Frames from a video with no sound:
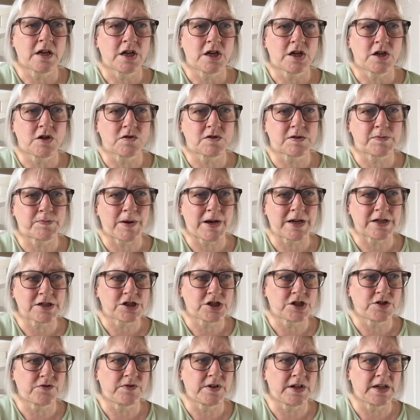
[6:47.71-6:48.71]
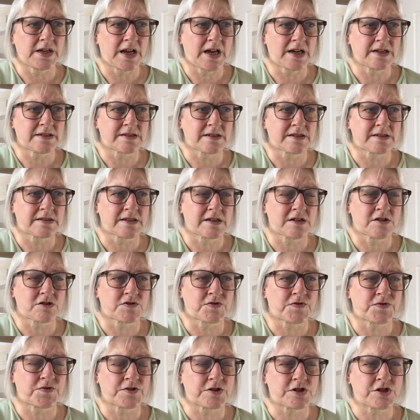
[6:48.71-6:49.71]
whose past she realises is
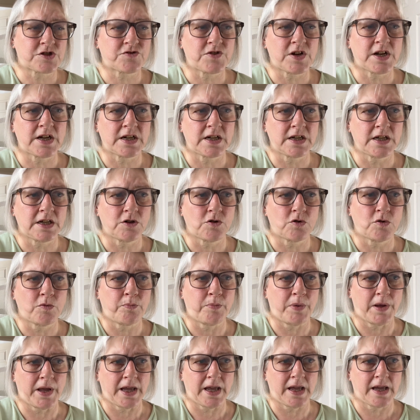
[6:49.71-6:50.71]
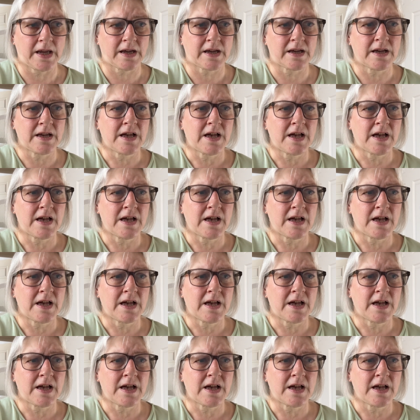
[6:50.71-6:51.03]
frustratingly opaque.